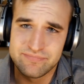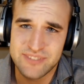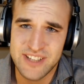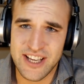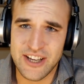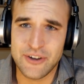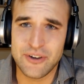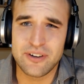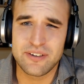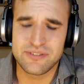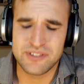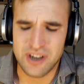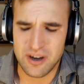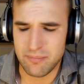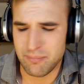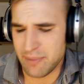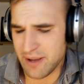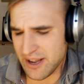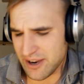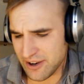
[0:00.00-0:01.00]
They could have
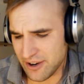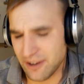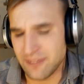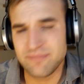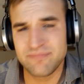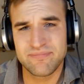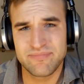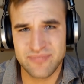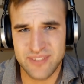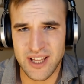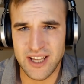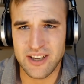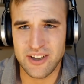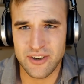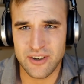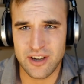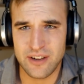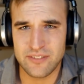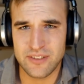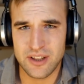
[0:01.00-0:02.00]
done better. They
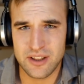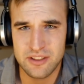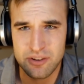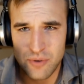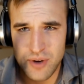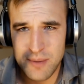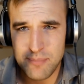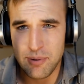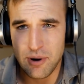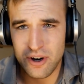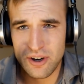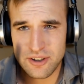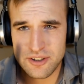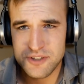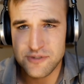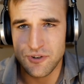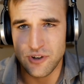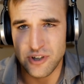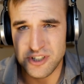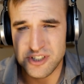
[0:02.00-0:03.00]
could have. The three
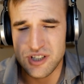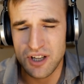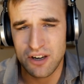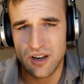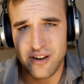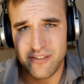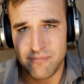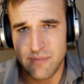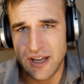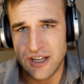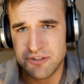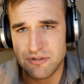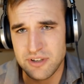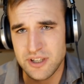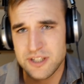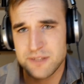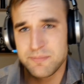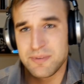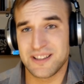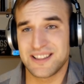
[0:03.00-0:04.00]
parts first, I love
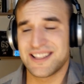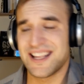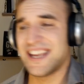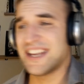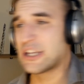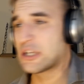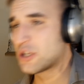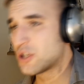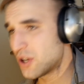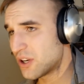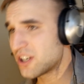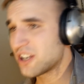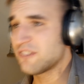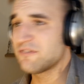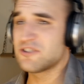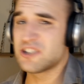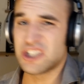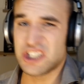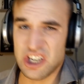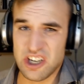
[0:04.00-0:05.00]
Matrix, but they could
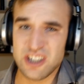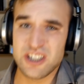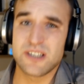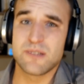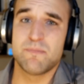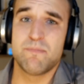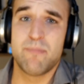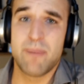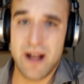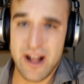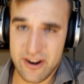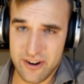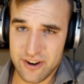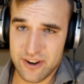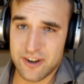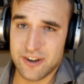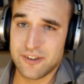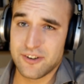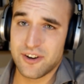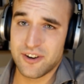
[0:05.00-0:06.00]
have done
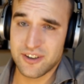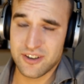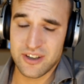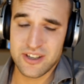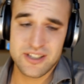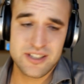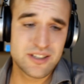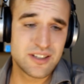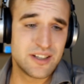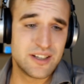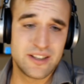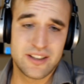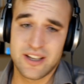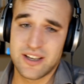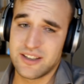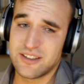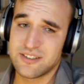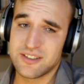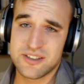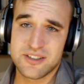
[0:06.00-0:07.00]
better, honestly.
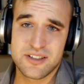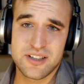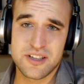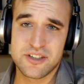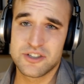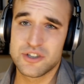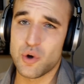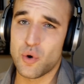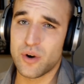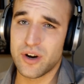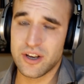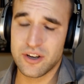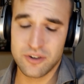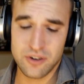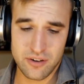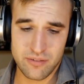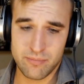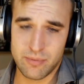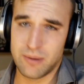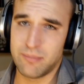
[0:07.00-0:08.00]
The story
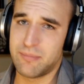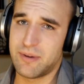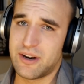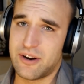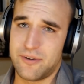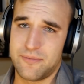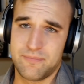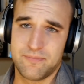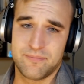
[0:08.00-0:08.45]
could have been better.